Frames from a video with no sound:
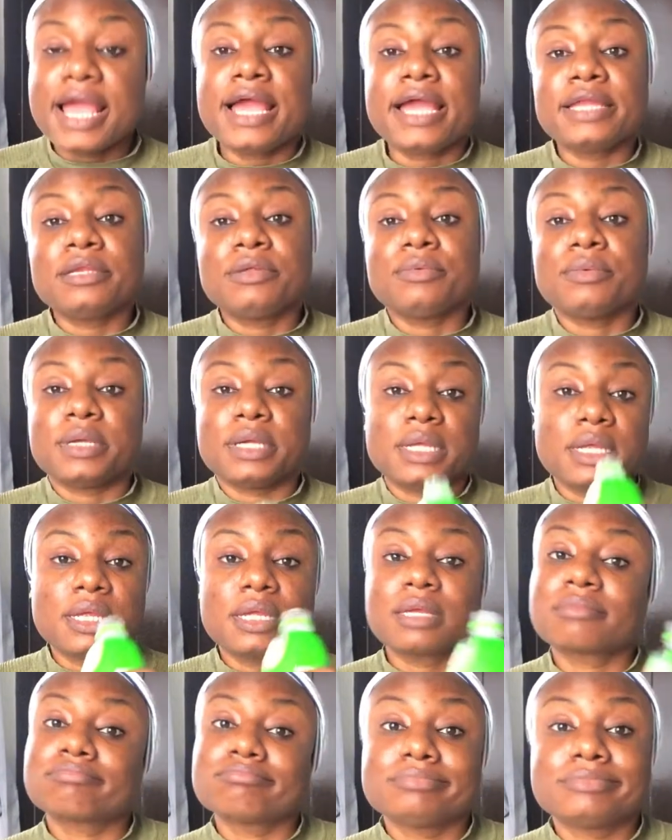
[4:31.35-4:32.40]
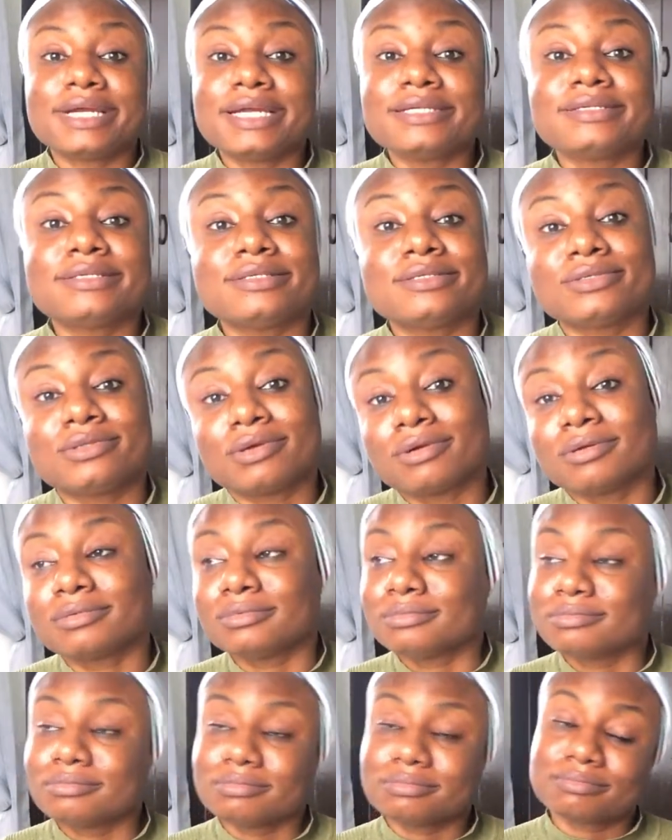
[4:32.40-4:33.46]
Anyway, rice is
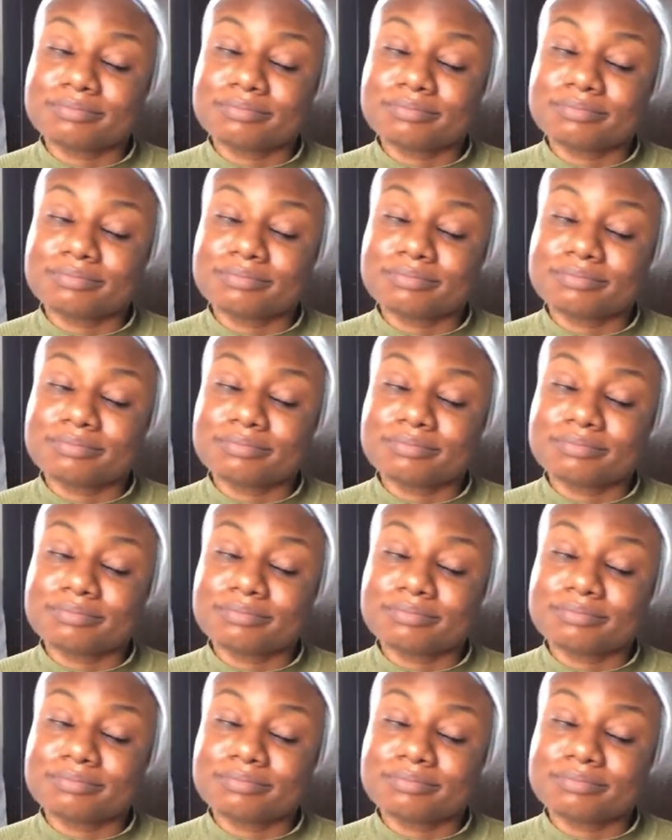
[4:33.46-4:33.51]
done,